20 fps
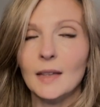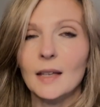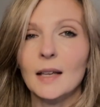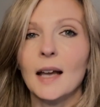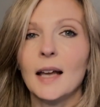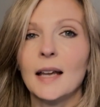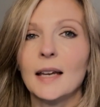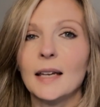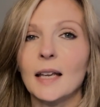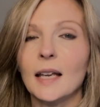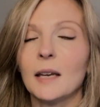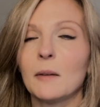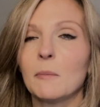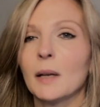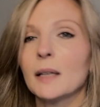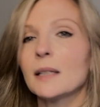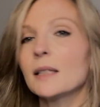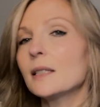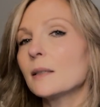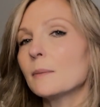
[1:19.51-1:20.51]
And it
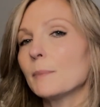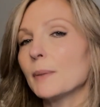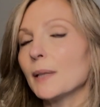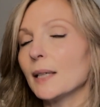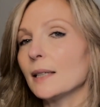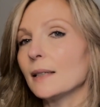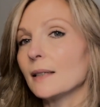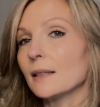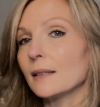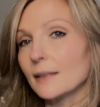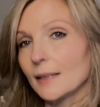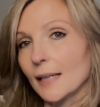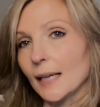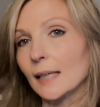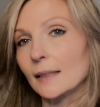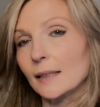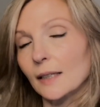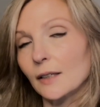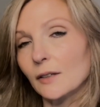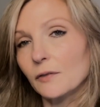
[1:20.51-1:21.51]
must be
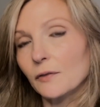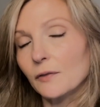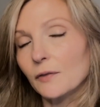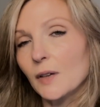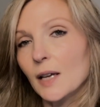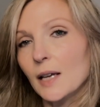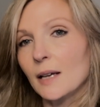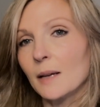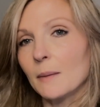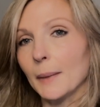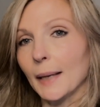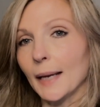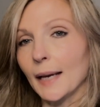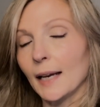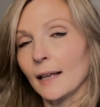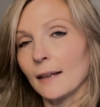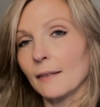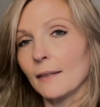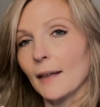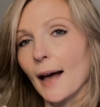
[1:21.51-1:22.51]
distinctive,
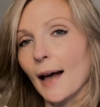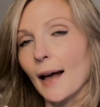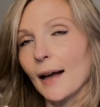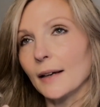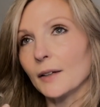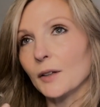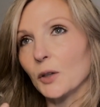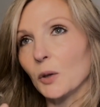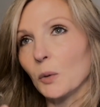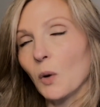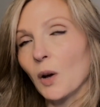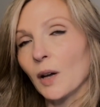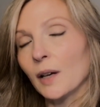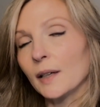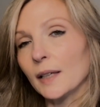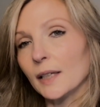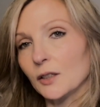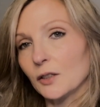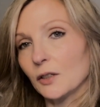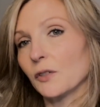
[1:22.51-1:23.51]
meaning that you want
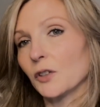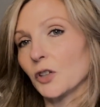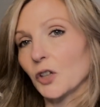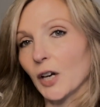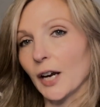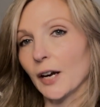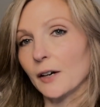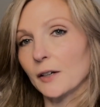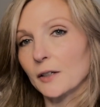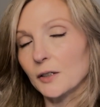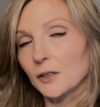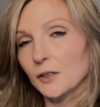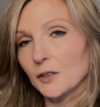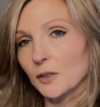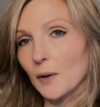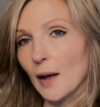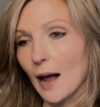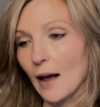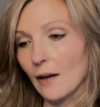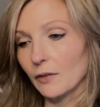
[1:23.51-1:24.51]
each of your characters
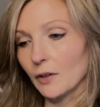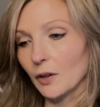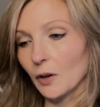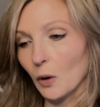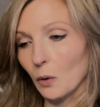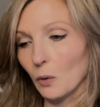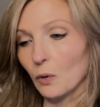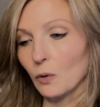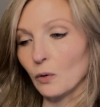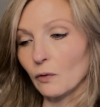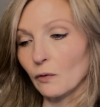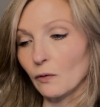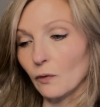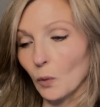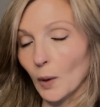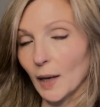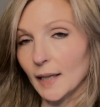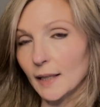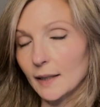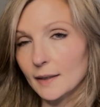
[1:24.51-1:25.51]
to have their own
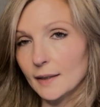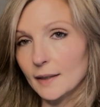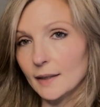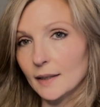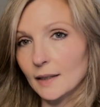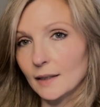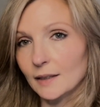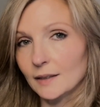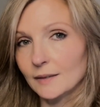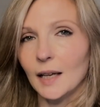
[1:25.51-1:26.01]
voice.